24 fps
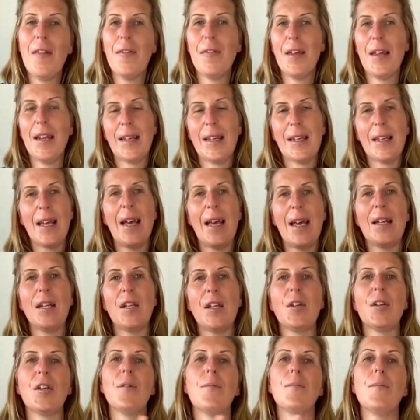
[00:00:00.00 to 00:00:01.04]
then again,
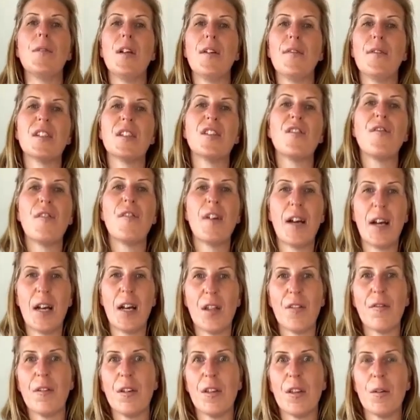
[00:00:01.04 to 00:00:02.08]
you can move as
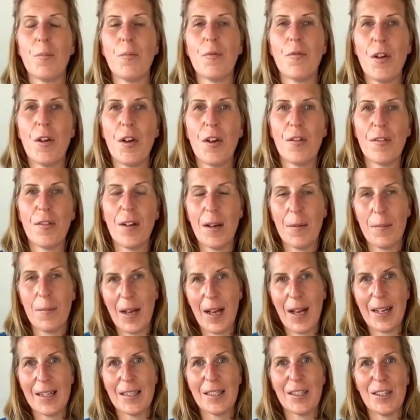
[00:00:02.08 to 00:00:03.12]
far through the program
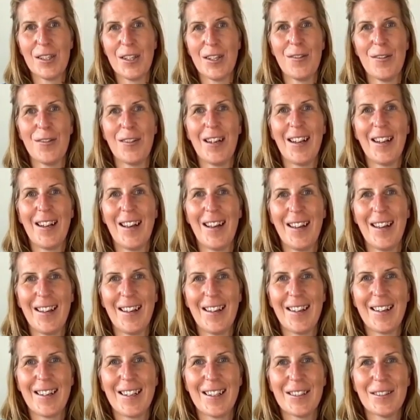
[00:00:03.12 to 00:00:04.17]
as you
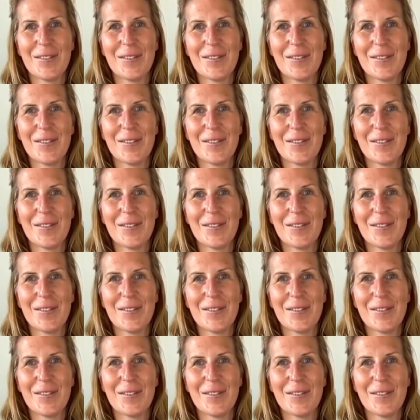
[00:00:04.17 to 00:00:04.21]
like.